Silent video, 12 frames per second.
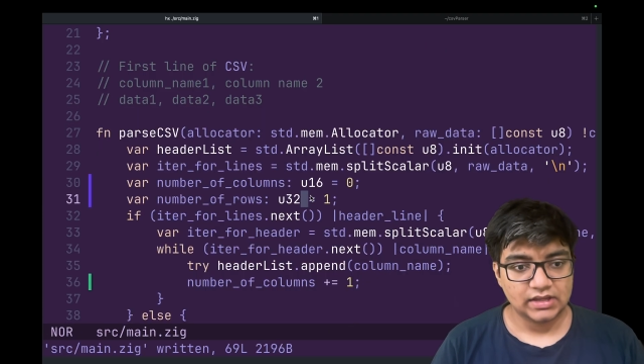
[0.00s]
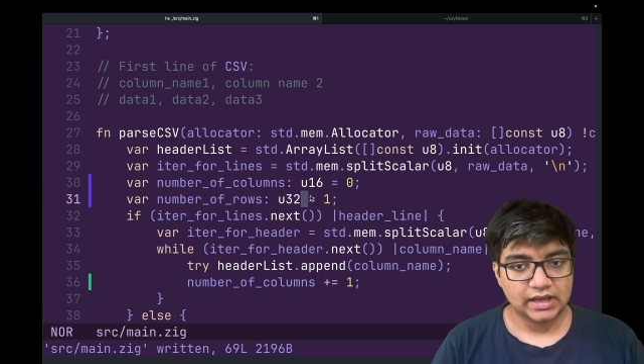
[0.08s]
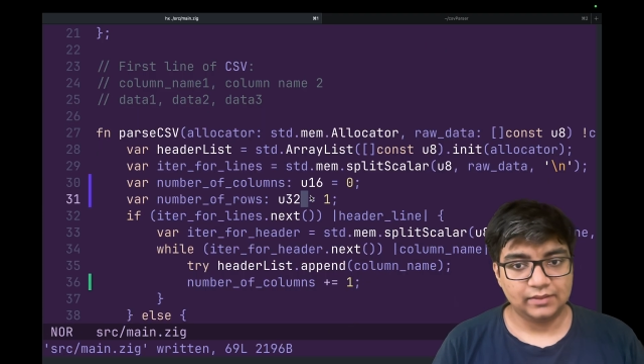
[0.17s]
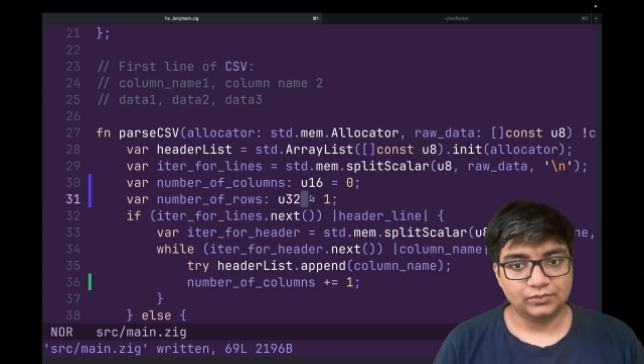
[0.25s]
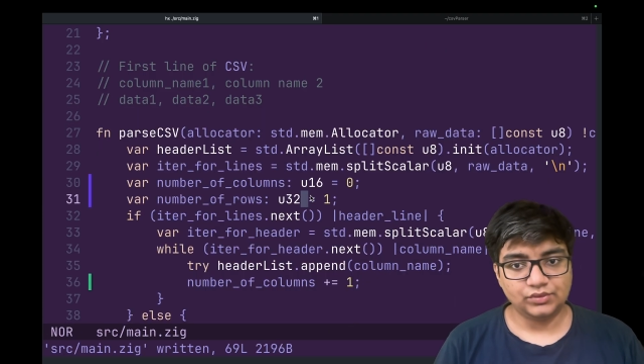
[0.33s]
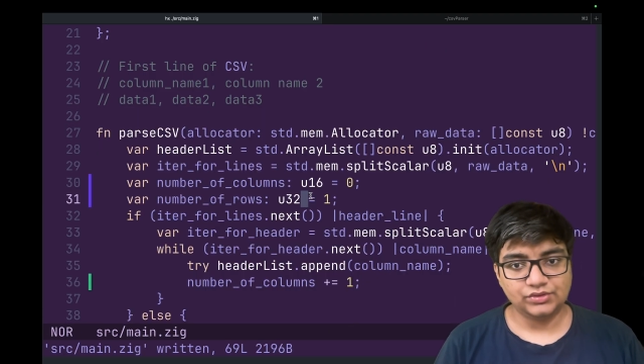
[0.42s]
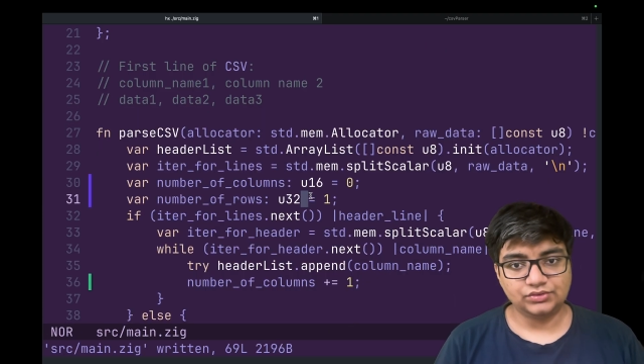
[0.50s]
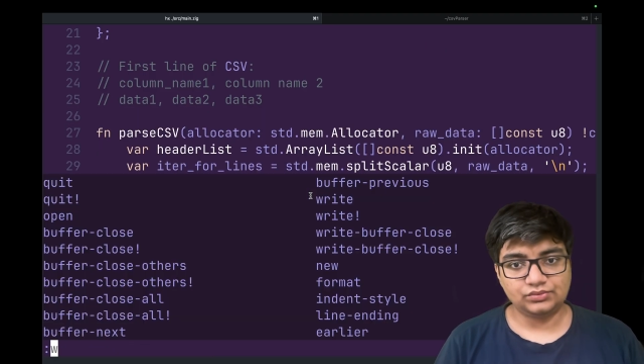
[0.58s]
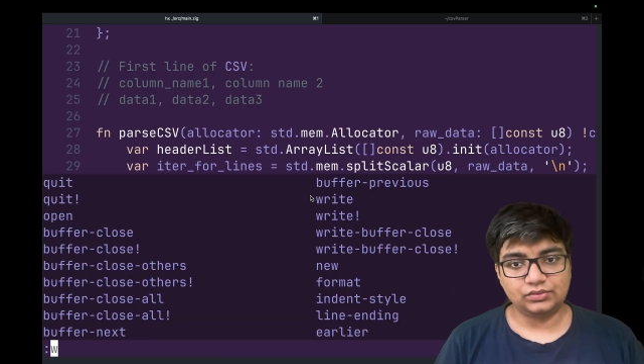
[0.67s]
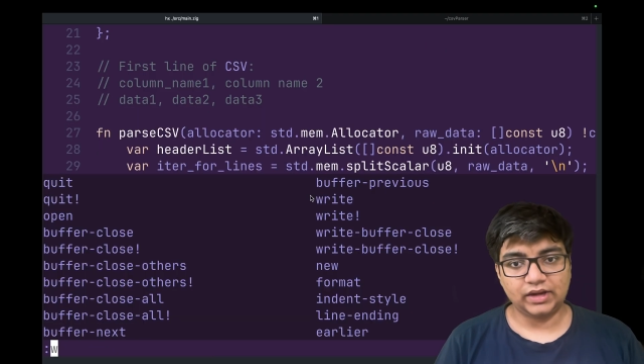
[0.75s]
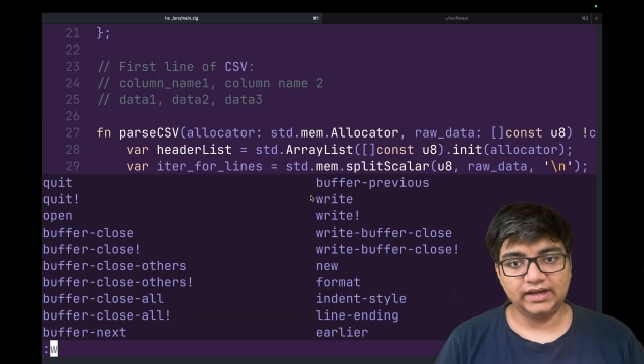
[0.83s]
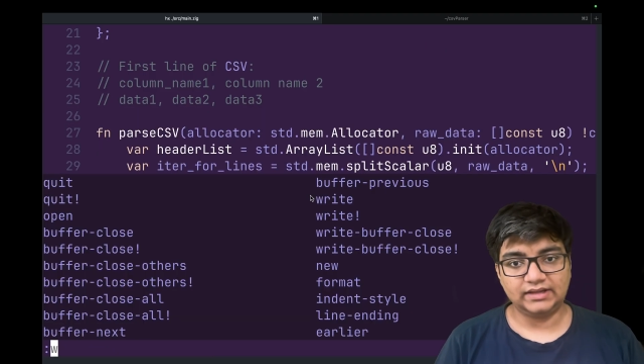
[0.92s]
I'm going
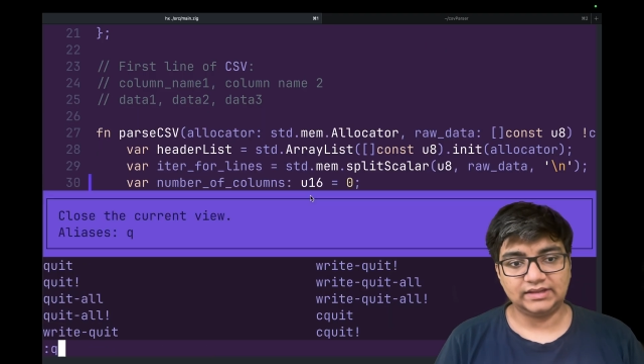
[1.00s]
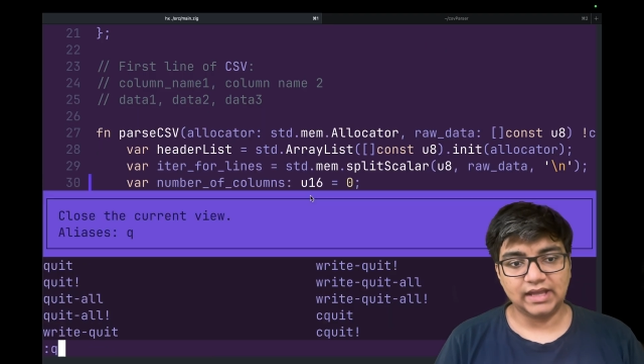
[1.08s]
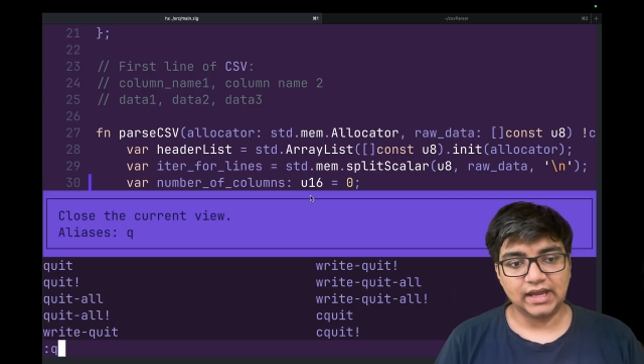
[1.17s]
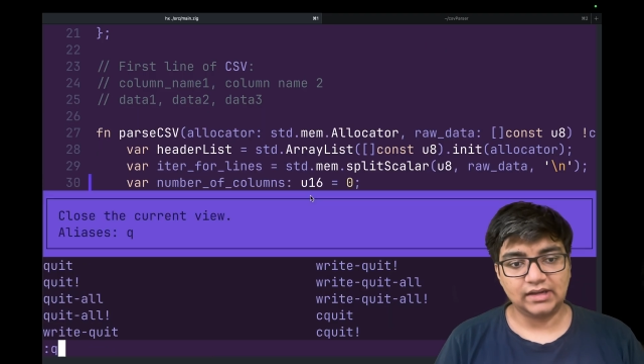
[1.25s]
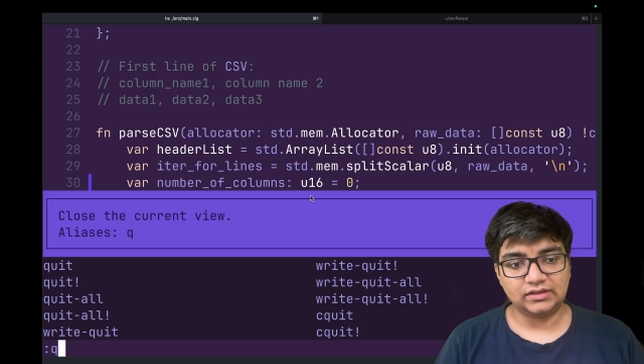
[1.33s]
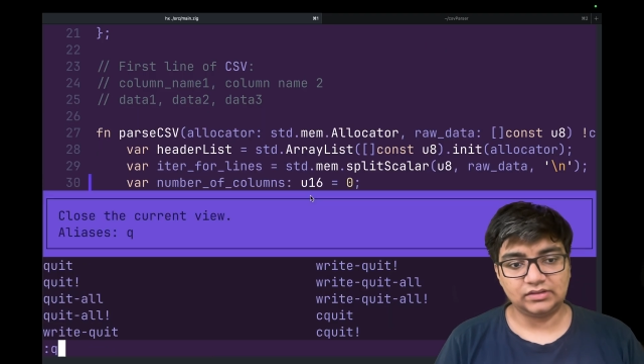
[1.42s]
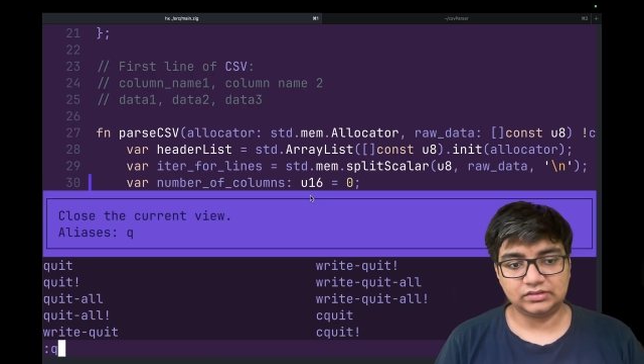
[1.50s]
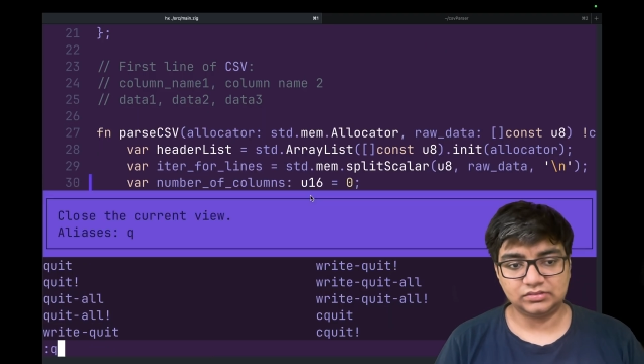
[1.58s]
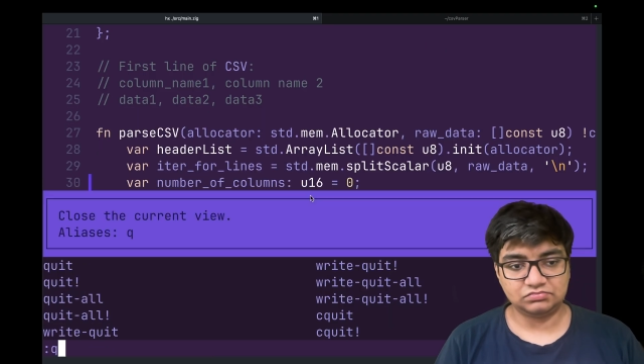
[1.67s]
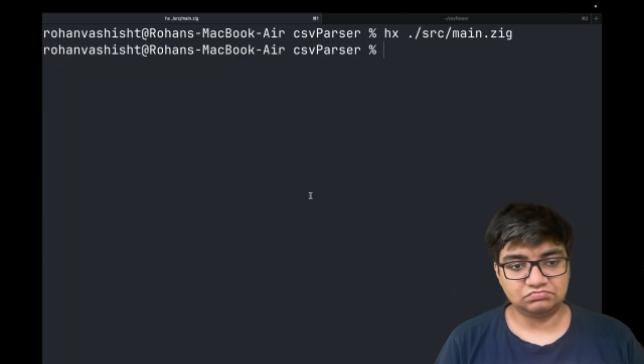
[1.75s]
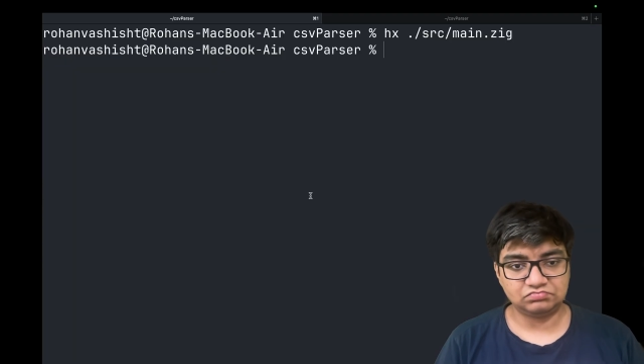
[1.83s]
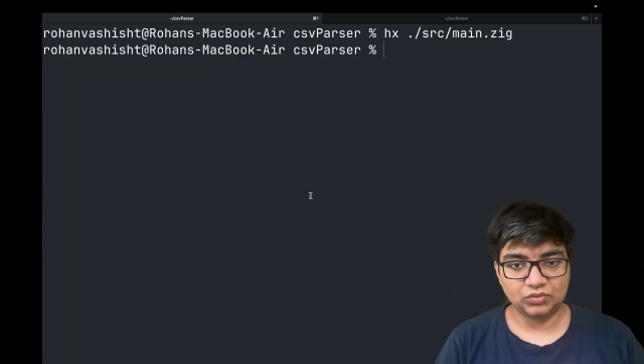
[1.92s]
to write that,
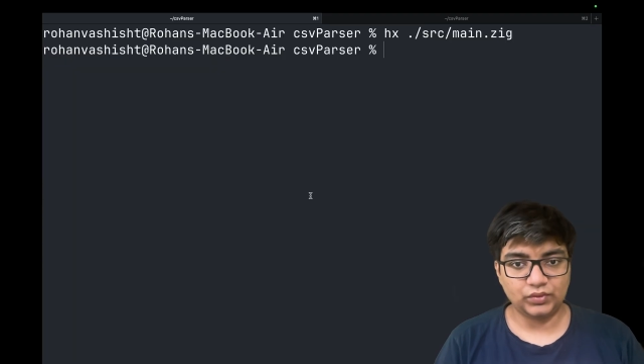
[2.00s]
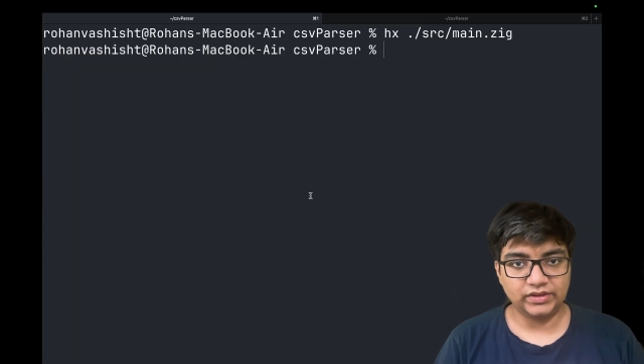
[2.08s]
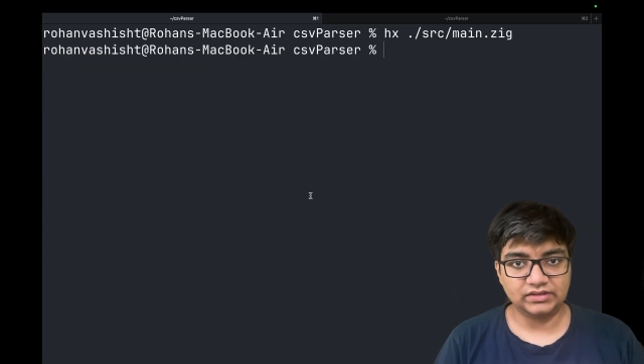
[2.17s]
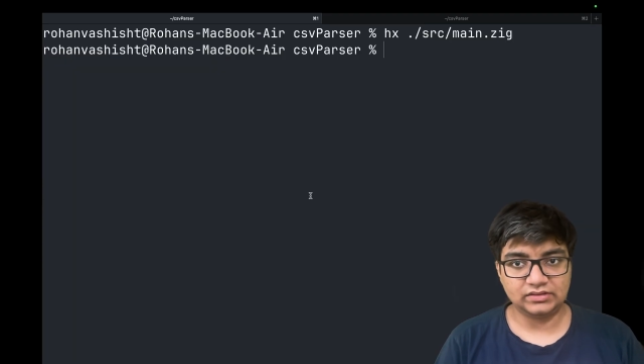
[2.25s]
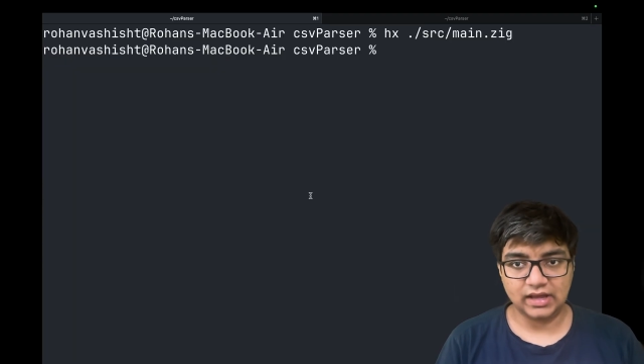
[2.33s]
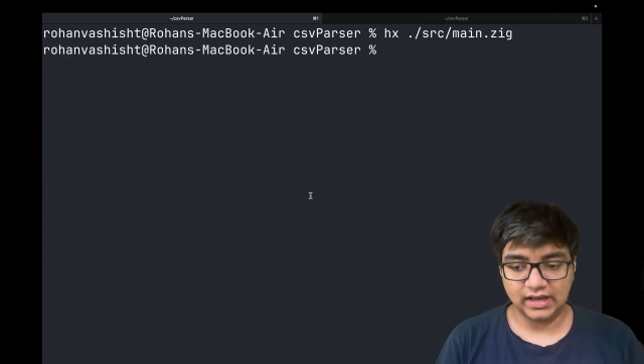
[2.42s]
quit,